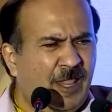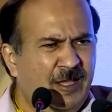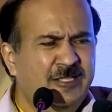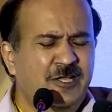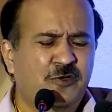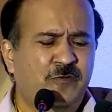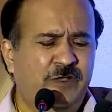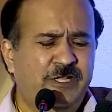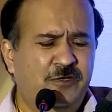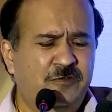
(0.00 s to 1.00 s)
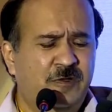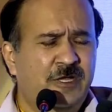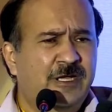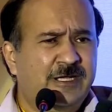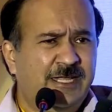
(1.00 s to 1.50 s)
Other group where they have
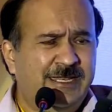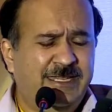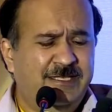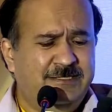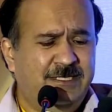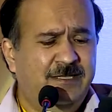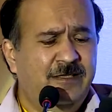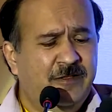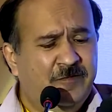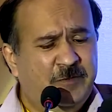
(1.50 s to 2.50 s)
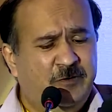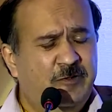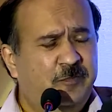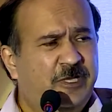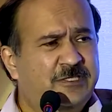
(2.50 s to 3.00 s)
done ICSI between
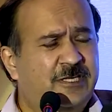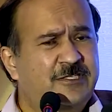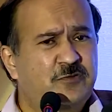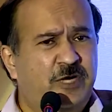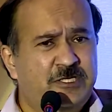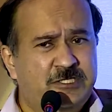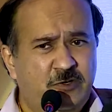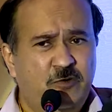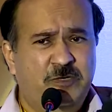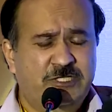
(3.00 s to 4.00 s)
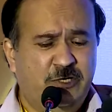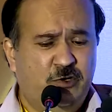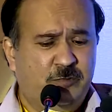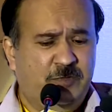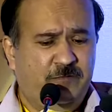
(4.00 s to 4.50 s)
patients who had 0%
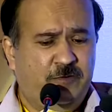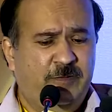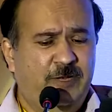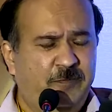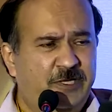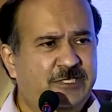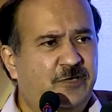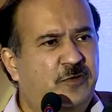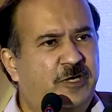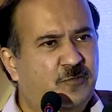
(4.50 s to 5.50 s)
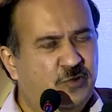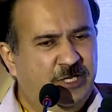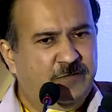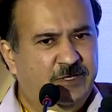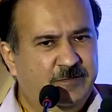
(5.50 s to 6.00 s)
normal form and patients who had more
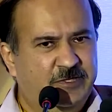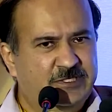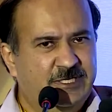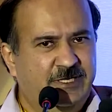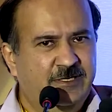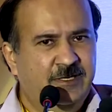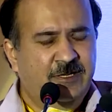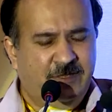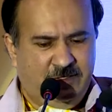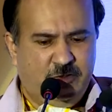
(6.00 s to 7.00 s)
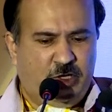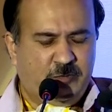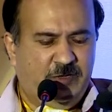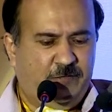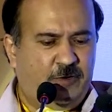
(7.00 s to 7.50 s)
than 1%
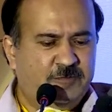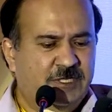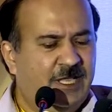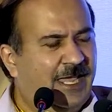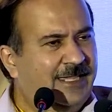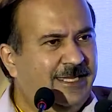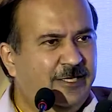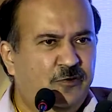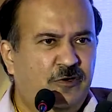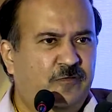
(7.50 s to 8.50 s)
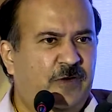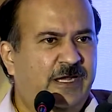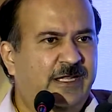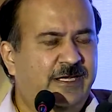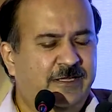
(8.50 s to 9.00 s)
normal forms, and they did not find
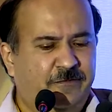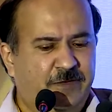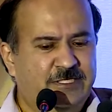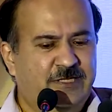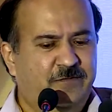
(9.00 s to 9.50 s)
any difference in